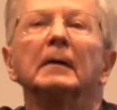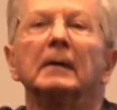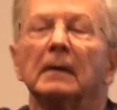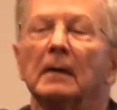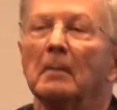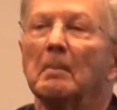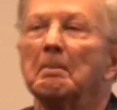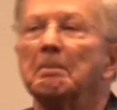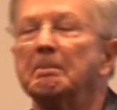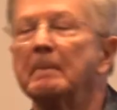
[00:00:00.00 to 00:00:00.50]

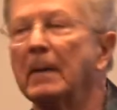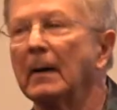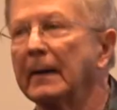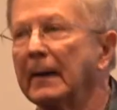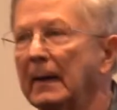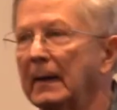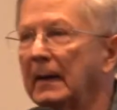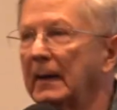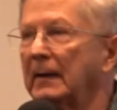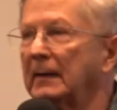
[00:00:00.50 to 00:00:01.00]

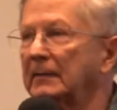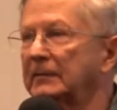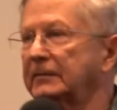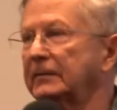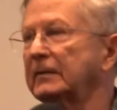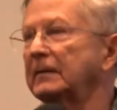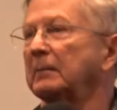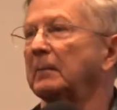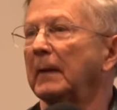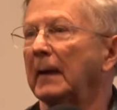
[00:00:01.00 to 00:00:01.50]

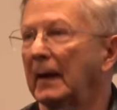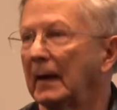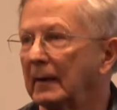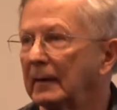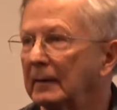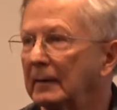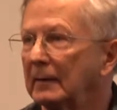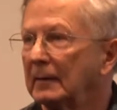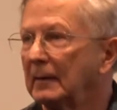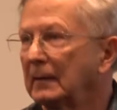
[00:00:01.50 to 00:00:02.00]
Amazing man.
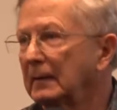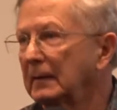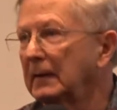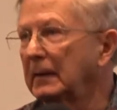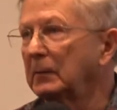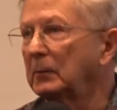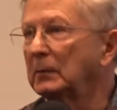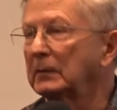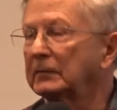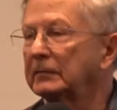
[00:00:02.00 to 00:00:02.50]

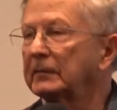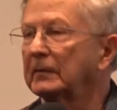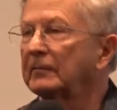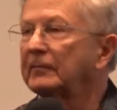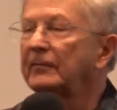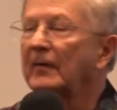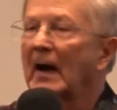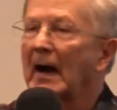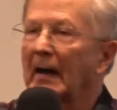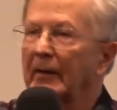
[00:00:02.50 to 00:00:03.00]
He was the
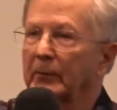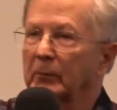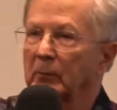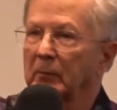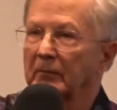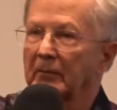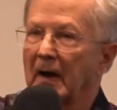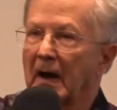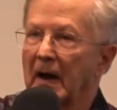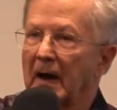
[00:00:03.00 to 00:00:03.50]
father
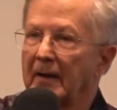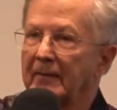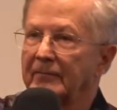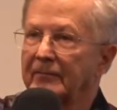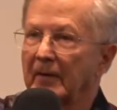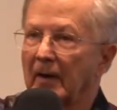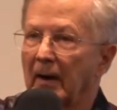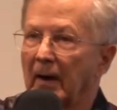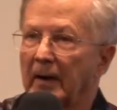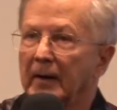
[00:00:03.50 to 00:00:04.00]
of
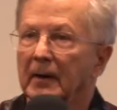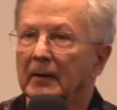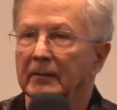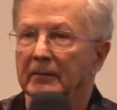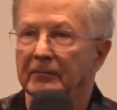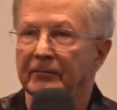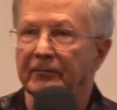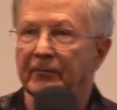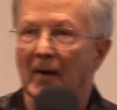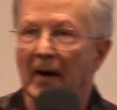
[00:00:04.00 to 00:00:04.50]
hi-fi,
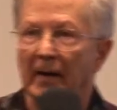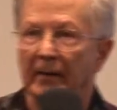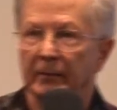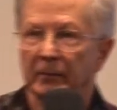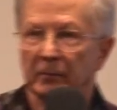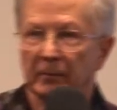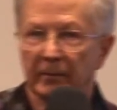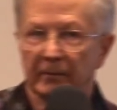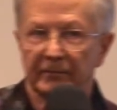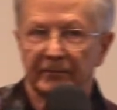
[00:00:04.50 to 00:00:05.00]
the
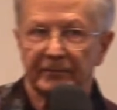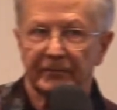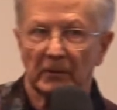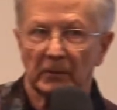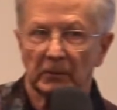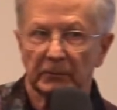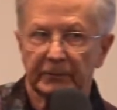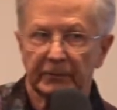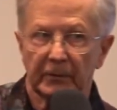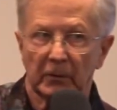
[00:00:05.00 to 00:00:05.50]
father of the
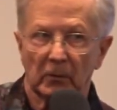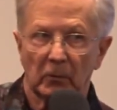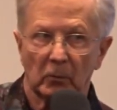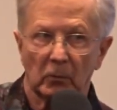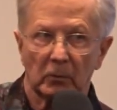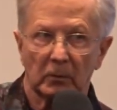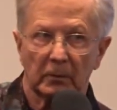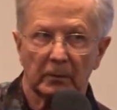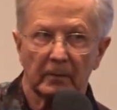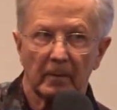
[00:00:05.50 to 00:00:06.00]
folded
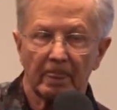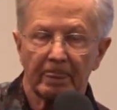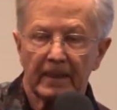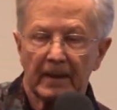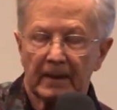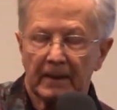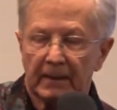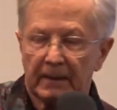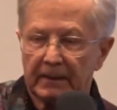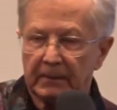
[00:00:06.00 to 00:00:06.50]
horn.
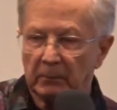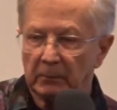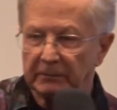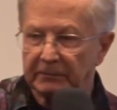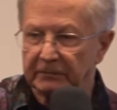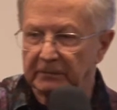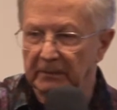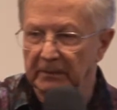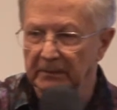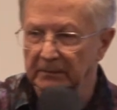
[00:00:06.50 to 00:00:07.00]
He
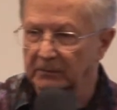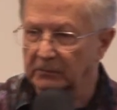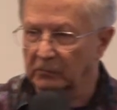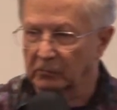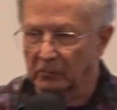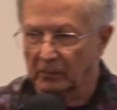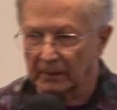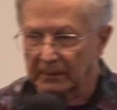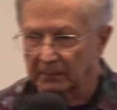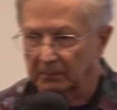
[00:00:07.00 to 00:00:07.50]
was an
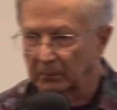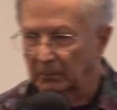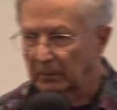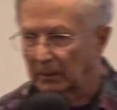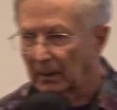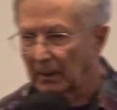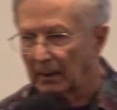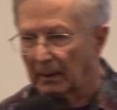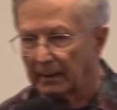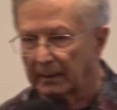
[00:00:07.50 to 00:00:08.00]
incredible
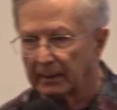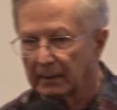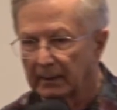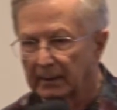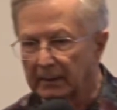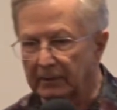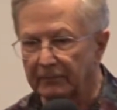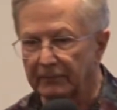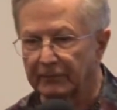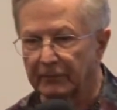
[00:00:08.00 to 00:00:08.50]
guy.
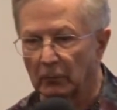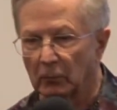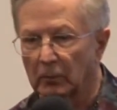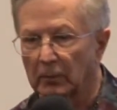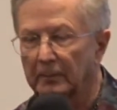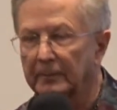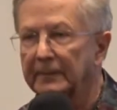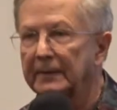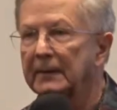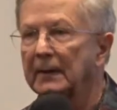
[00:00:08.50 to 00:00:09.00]
He
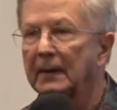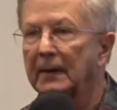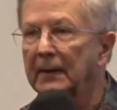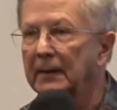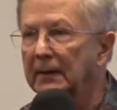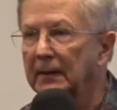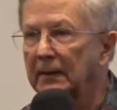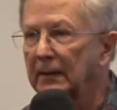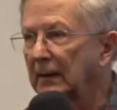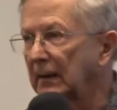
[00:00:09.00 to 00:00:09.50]
formed the
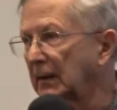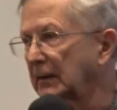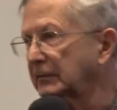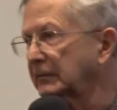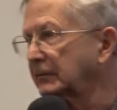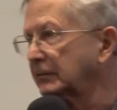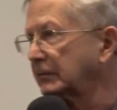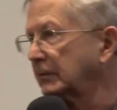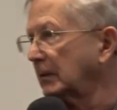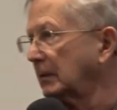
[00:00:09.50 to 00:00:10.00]

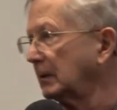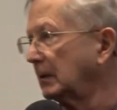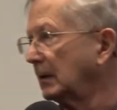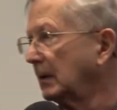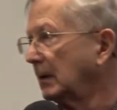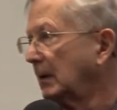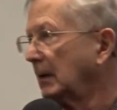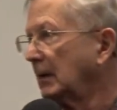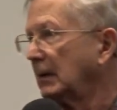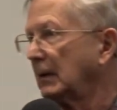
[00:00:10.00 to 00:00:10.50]
AES,
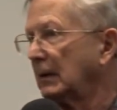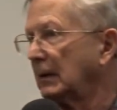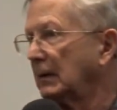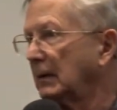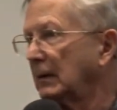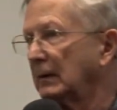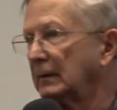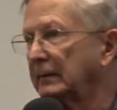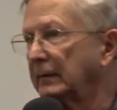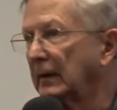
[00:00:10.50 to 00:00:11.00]

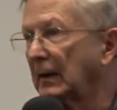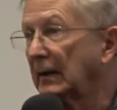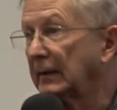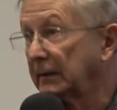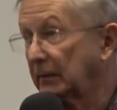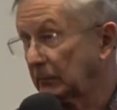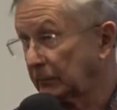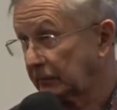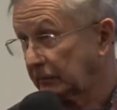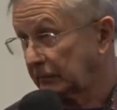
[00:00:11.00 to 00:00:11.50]
the
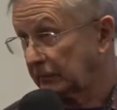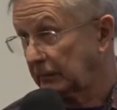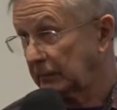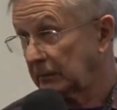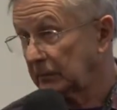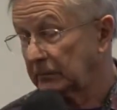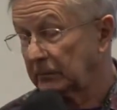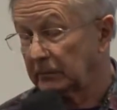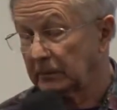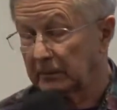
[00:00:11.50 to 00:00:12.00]
Audio
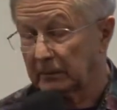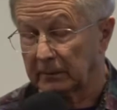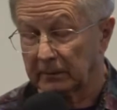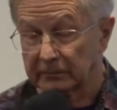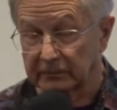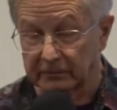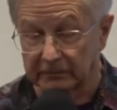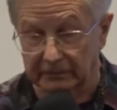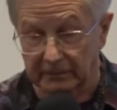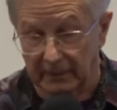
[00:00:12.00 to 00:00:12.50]
Engineering
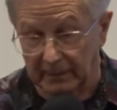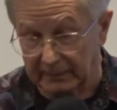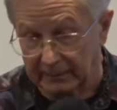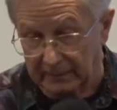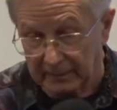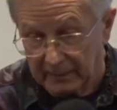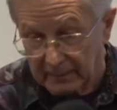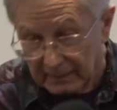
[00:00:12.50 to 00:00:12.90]
Society.